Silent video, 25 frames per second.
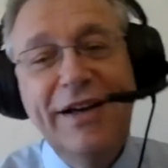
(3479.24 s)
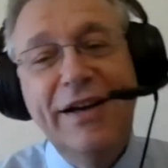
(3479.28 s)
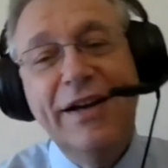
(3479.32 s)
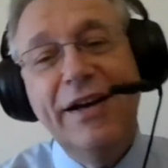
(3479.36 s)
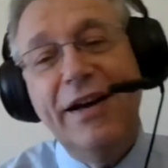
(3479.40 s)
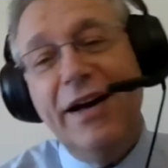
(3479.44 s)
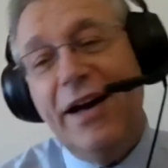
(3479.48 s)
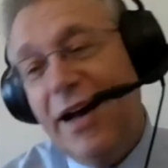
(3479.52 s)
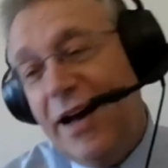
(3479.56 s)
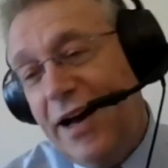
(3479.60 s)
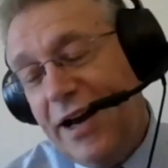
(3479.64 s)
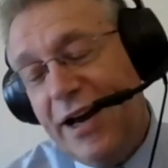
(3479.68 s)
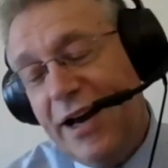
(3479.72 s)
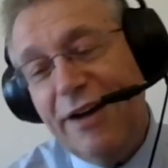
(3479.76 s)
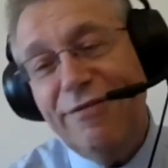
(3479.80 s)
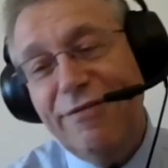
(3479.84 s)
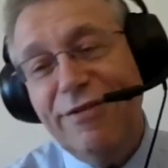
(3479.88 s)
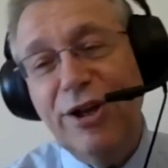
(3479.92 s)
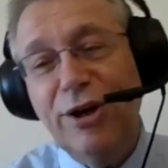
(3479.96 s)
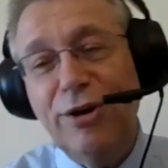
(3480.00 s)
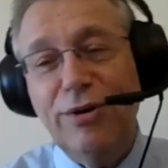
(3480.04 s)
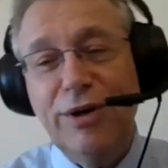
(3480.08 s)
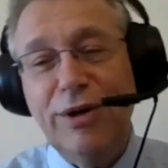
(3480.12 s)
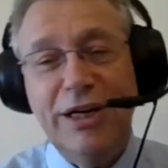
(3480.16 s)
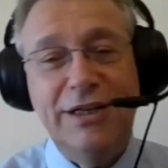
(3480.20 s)
I have no
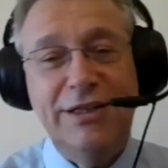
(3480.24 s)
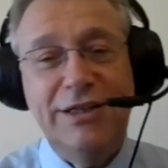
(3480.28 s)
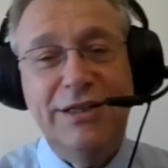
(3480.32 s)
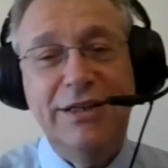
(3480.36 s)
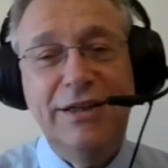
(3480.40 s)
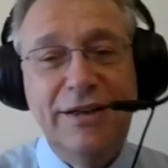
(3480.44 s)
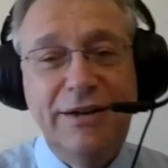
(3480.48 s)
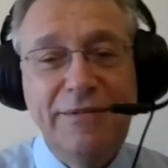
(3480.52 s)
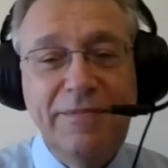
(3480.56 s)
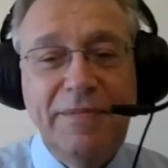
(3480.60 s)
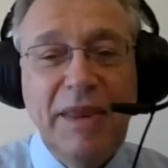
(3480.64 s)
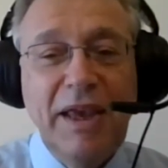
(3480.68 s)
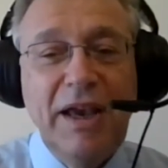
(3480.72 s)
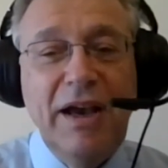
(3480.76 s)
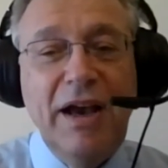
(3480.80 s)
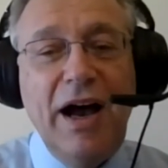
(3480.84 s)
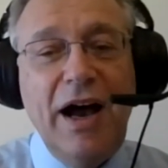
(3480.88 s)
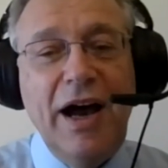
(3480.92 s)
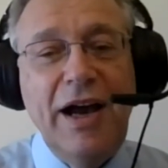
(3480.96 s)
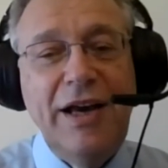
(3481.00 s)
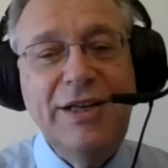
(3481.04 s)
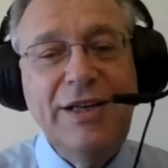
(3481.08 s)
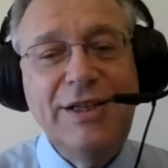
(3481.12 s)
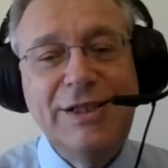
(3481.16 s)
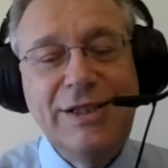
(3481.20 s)
idea. I
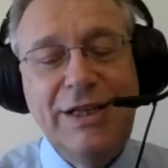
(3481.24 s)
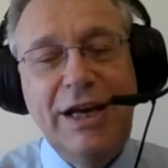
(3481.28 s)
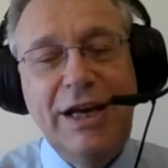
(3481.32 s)
think